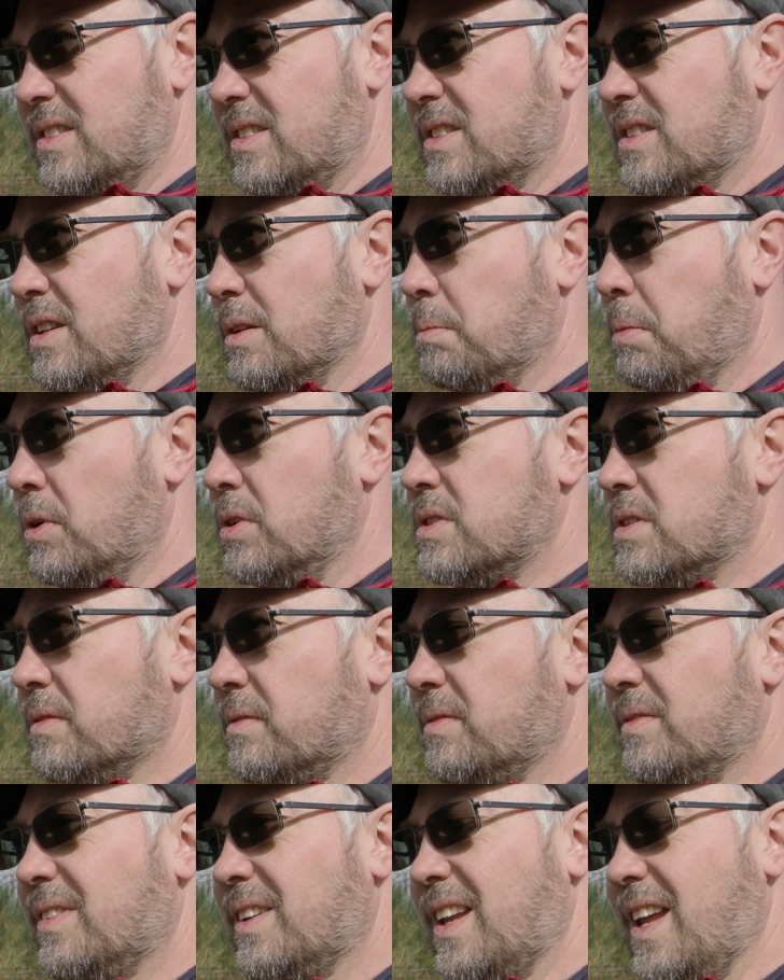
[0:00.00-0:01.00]
the point
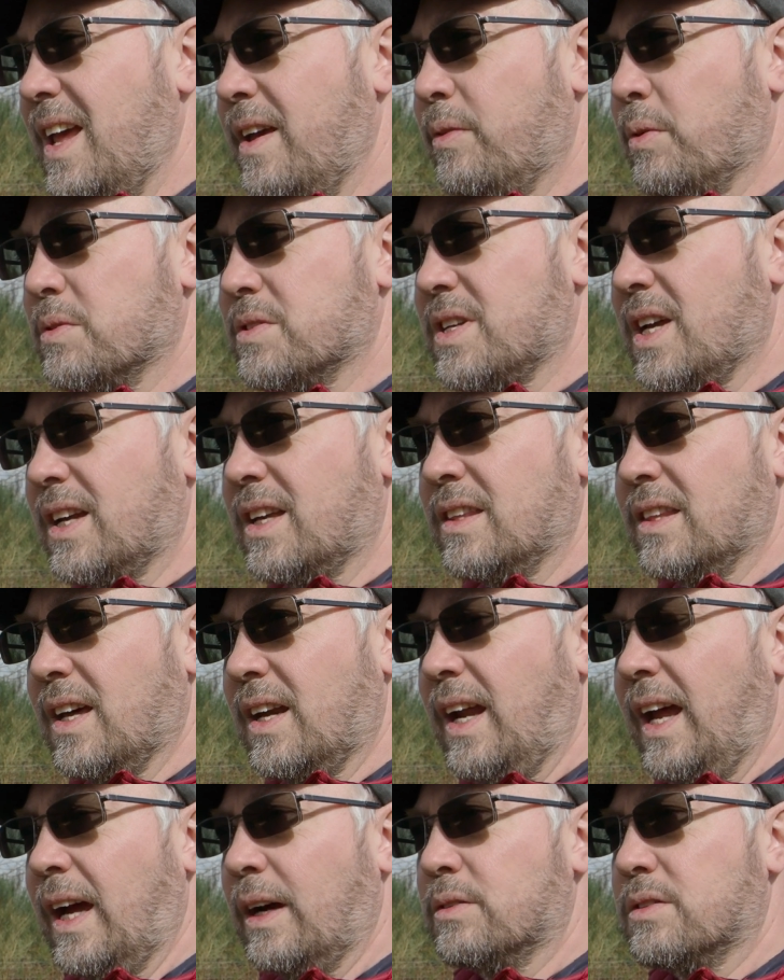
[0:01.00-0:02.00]
of if I was taking
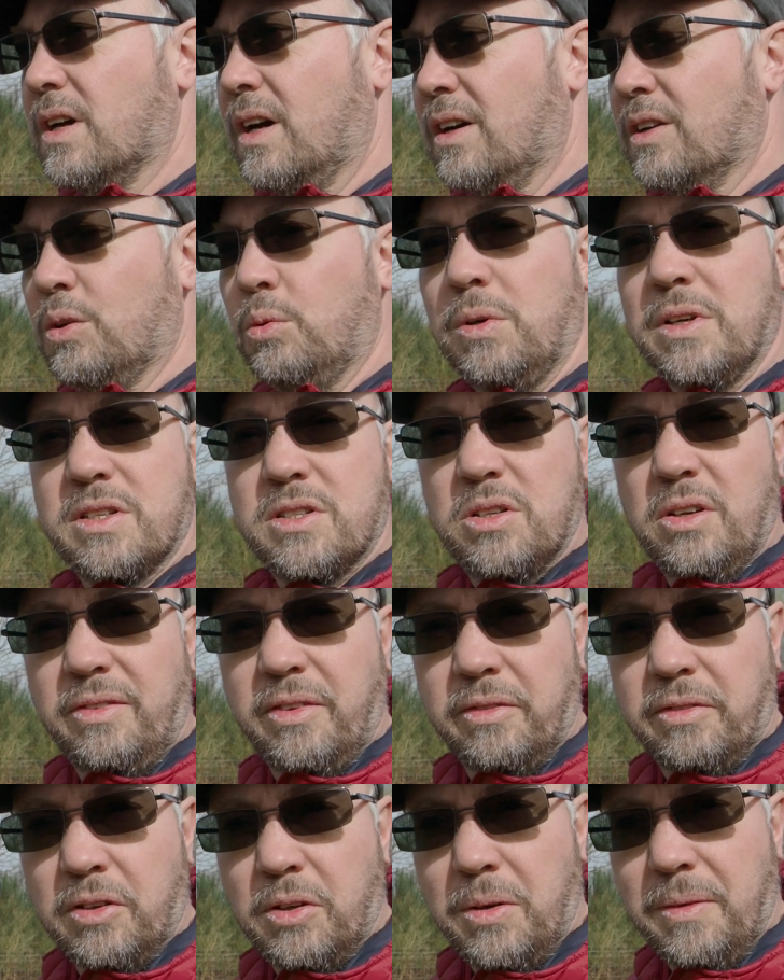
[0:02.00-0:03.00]
that out, I'd always
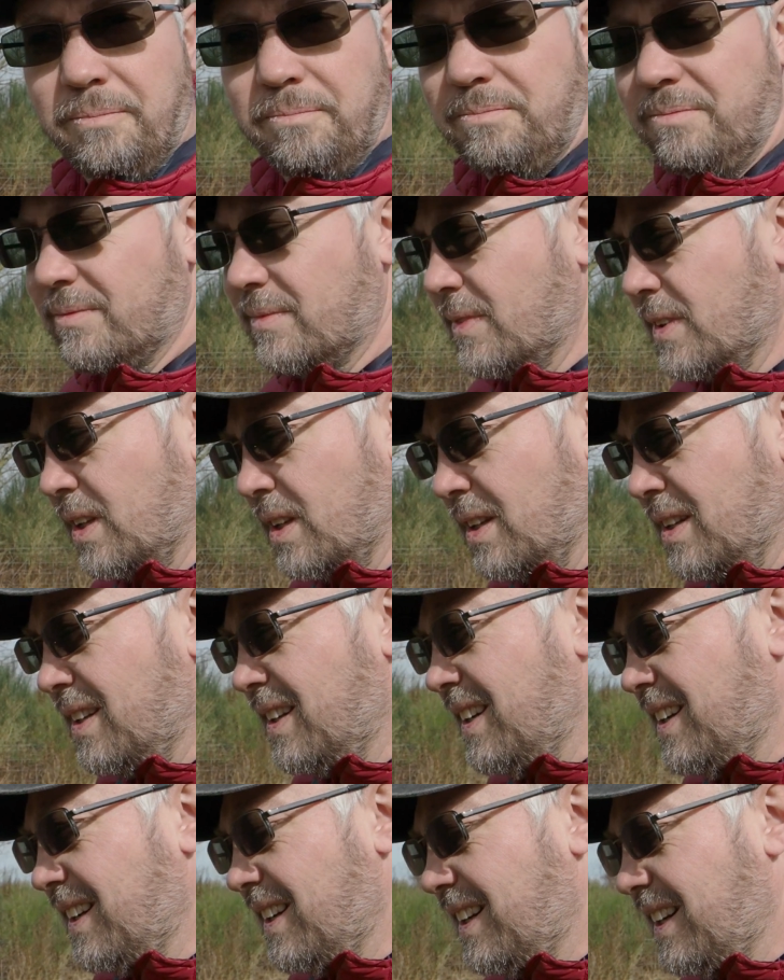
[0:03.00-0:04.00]
suffer for it.
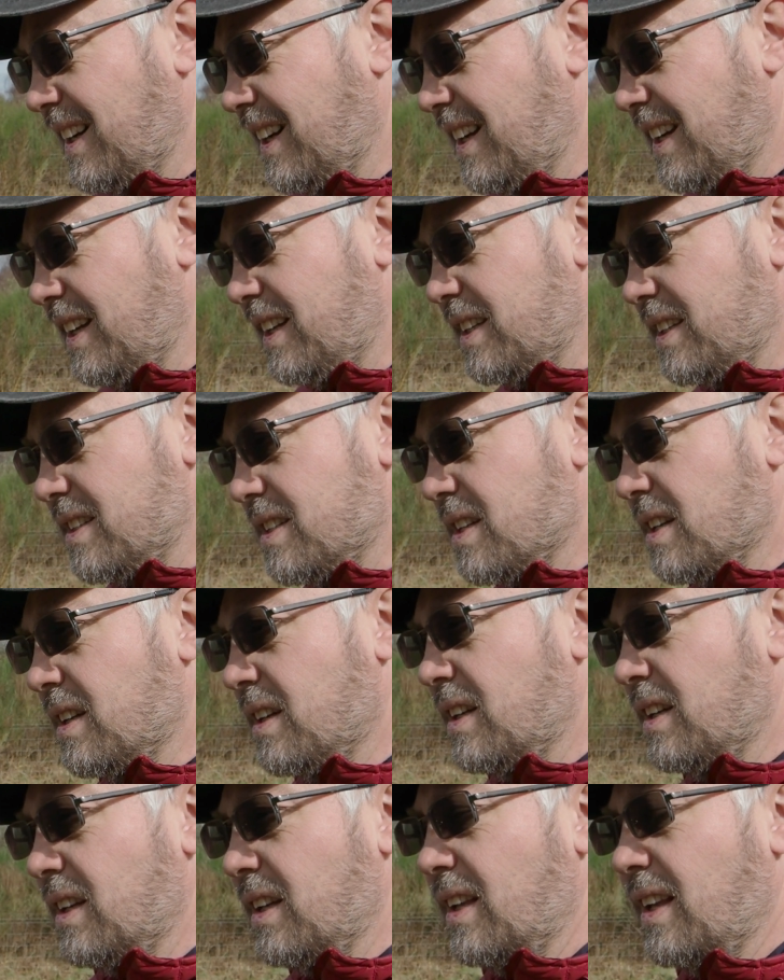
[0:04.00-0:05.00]
And
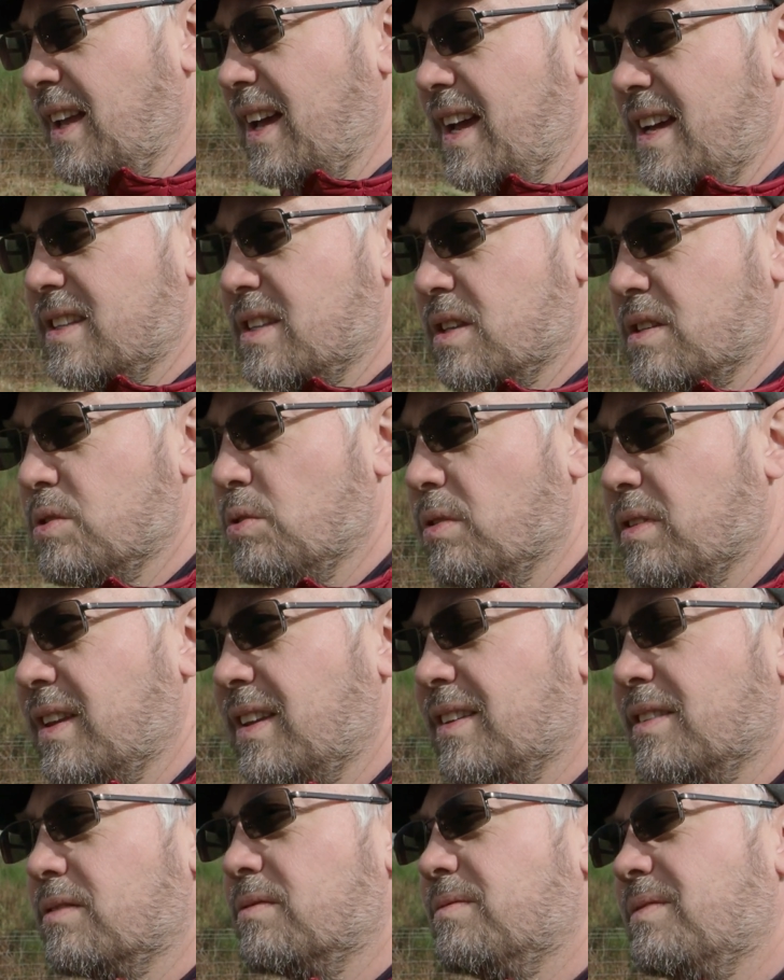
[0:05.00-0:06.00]
it's the sort of
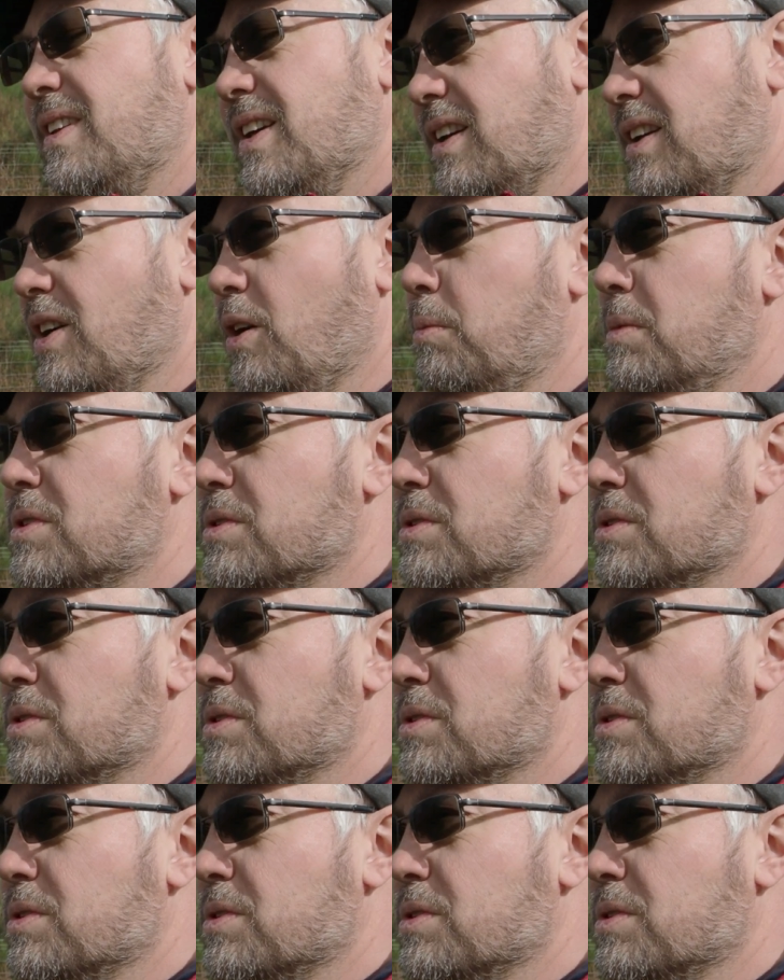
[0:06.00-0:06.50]
thing that got me